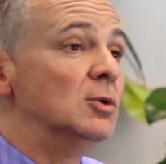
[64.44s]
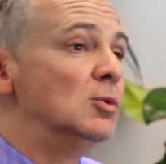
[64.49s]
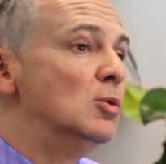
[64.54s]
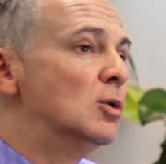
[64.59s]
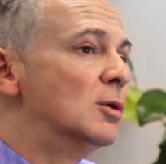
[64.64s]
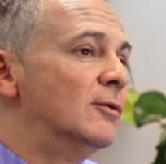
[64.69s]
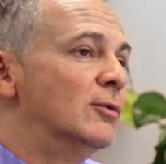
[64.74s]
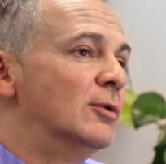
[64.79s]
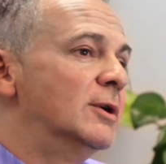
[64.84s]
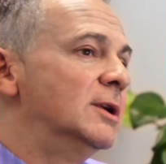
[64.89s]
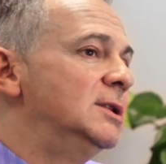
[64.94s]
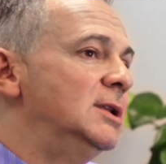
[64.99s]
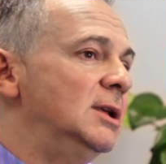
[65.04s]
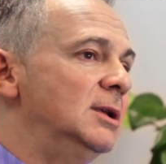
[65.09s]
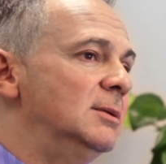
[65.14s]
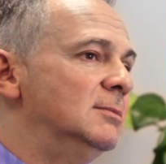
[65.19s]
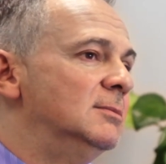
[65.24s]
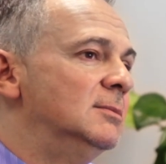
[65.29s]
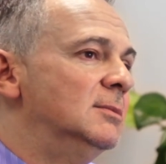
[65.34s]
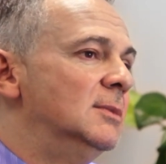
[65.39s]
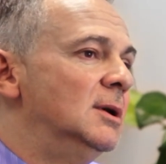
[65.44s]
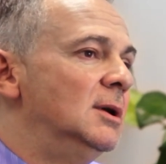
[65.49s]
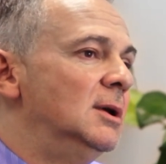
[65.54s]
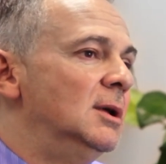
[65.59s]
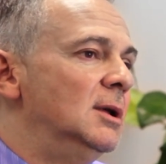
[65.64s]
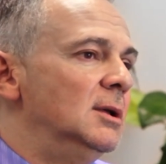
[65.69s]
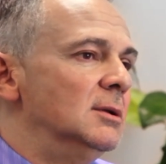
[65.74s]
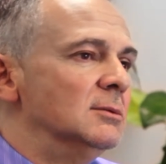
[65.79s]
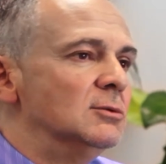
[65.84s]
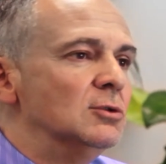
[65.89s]
you work for a team.
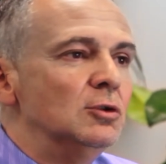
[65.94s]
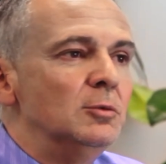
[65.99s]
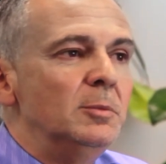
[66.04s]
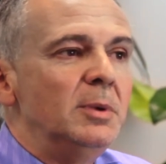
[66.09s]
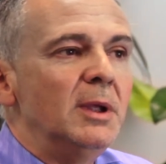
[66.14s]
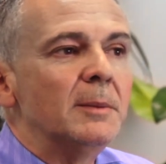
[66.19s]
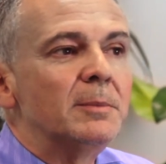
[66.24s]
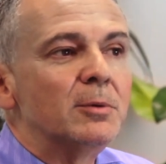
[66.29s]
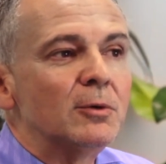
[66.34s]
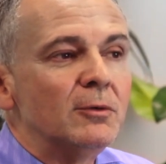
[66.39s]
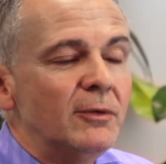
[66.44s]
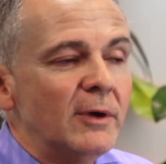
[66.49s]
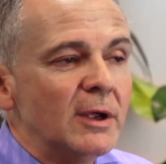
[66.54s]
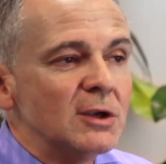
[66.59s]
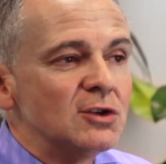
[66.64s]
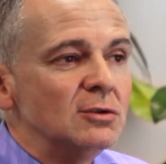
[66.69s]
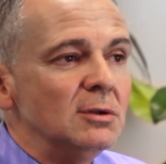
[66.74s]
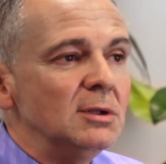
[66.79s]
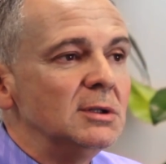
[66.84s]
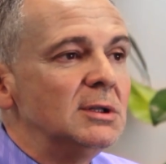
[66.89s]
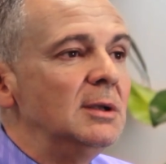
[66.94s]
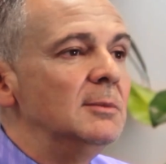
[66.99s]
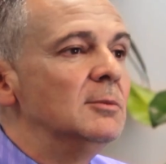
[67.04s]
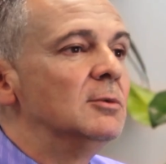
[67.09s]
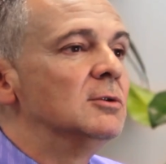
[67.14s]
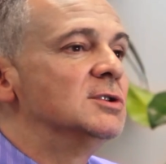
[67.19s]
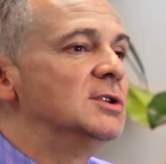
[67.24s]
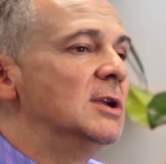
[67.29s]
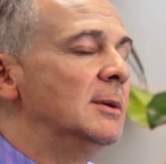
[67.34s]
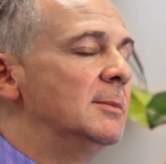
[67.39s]
Could be a professional team
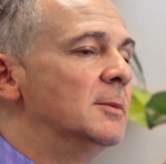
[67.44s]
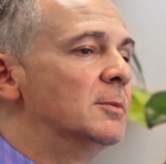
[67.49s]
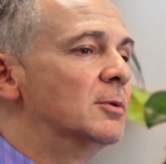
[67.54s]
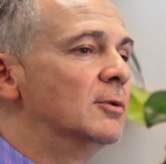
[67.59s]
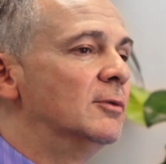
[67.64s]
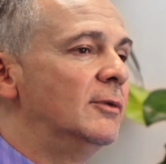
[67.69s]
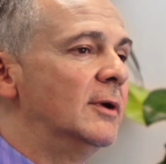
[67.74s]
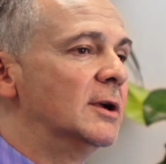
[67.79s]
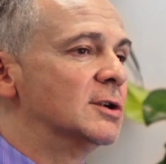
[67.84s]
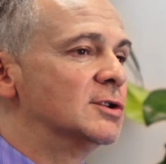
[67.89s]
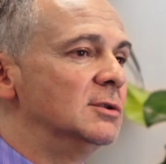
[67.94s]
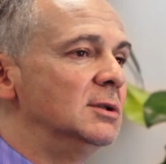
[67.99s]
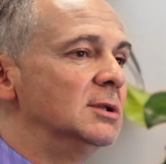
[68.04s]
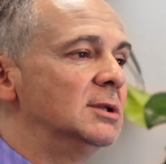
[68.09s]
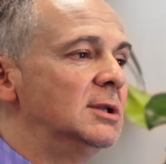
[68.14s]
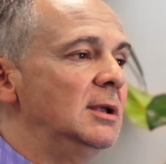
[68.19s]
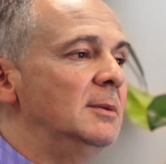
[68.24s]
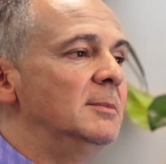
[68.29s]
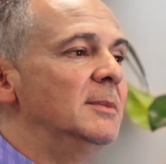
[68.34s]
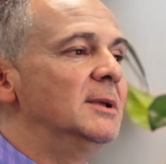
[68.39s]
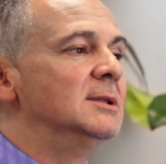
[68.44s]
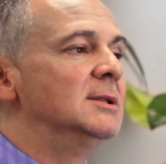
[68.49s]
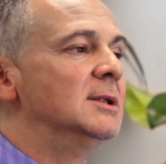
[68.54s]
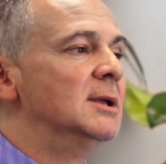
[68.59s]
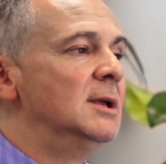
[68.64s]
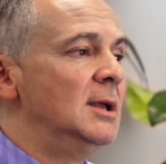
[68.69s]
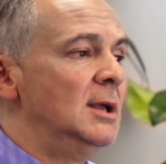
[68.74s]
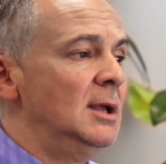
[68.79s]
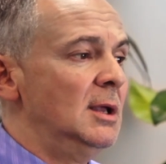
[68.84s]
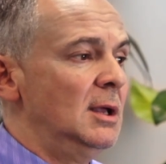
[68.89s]
or semi-professional team,
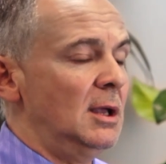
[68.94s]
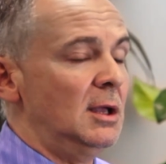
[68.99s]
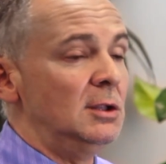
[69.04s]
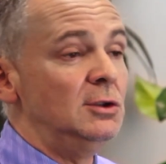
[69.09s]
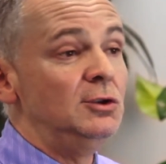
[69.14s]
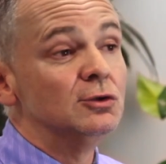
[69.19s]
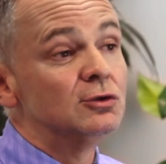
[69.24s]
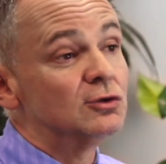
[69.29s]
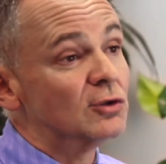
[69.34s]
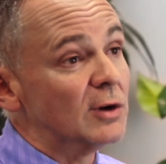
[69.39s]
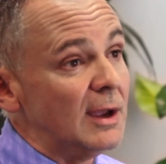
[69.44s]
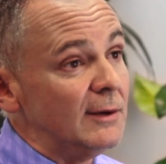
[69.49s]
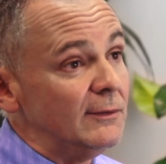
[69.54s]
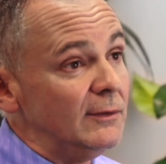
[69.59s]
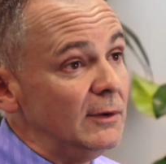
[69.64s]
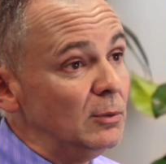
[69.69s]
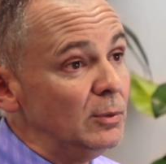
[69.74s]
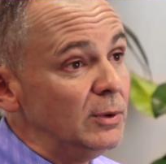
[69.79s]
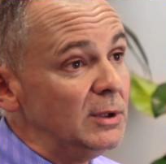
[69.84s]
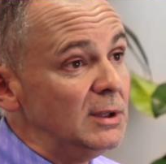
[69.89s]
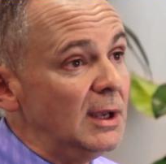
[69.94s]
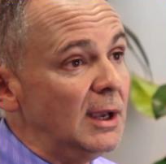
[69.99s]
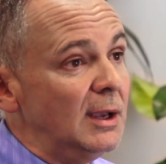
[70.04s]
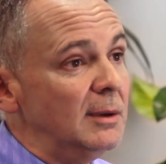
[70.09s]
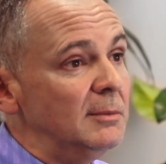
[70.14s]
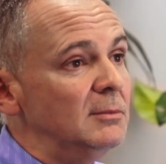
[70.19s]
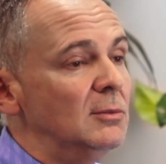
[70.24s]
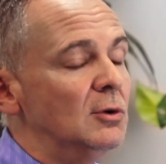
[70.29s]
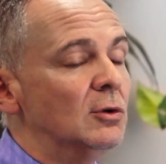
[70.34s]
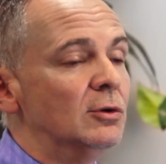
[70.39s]
and you travel with
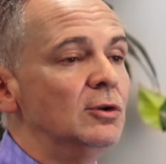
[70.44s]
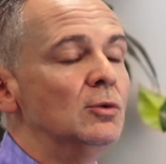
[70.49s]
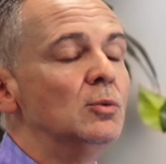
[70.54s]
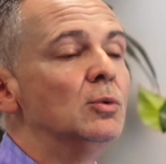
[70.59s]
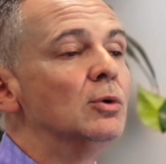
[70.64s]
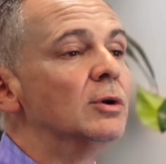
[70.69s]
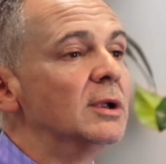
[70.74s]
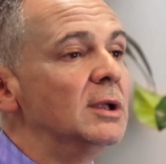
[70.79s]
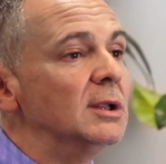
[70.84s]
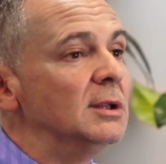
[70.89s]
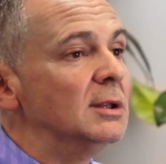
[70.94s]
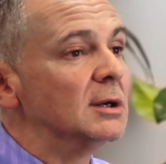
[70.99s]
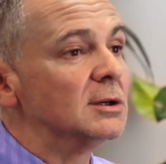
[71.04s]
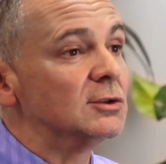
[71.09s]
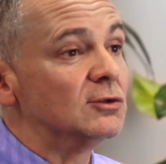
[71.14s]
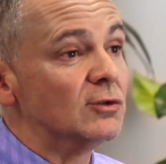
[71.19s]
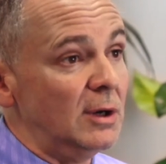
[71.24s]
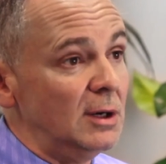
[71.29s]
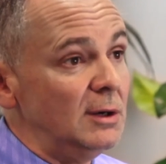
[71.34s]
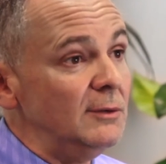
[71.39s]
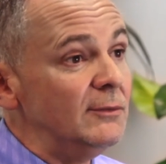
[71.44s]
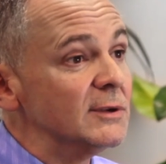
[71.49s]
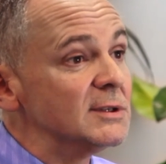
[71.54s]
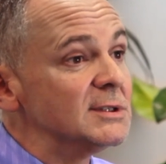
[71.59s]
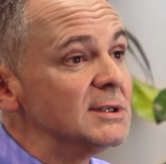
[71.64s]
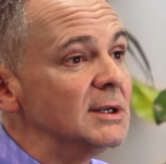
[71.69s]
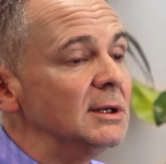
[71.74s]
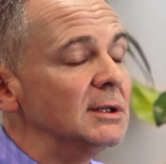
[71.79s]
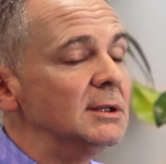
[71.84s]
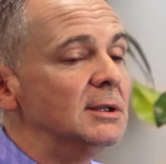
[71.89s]
them or you work in their training
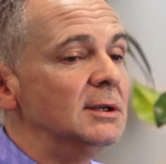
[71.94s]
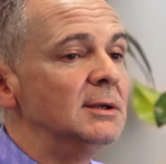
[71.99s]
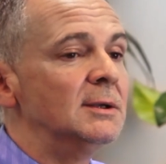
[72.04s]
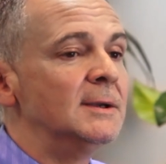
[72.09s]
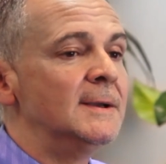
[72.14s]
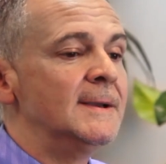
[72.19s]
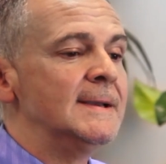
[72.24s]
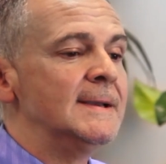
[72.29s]
facility.